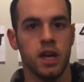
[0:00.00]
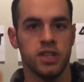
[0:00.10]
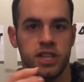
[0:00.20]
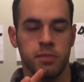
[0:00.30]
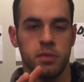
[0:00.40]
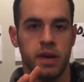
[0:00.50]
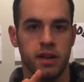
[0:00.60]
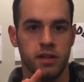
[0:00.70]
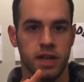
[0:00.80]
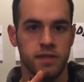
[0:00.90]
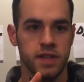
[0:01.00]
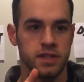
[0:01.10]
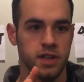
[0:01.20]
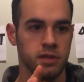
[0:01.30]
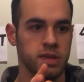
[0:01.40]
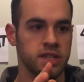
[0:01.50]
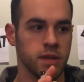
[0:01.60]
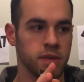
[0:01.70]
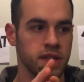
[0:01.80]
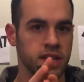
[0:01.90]
A supplemental lift is going to be
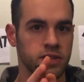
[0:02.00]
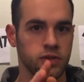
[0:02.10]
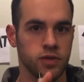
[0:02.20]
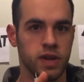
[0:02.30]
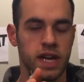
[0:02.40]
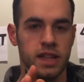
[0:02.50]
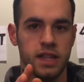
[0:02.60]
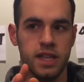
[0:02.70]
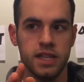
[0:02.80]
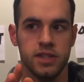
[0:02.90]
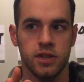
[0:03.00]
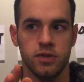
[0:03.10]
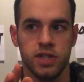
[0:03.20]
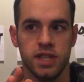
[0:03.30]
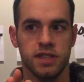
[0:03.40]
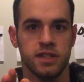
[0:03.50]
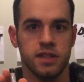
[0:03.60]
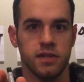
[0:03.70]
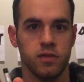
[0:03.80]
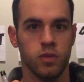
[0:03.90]
something that directly associates
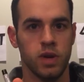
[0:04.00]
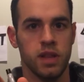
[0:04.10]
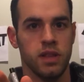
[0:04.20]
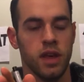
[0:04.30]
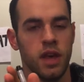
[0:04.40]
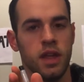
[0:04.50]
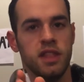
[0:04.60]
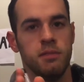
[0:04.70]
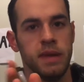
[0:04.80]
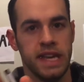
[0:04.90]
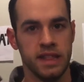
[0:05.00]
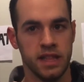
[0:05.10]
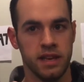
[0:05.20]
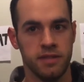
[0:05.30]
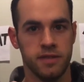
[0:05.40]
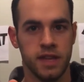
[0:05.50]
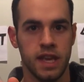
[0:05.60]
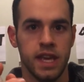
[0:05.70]
itself with the main lift.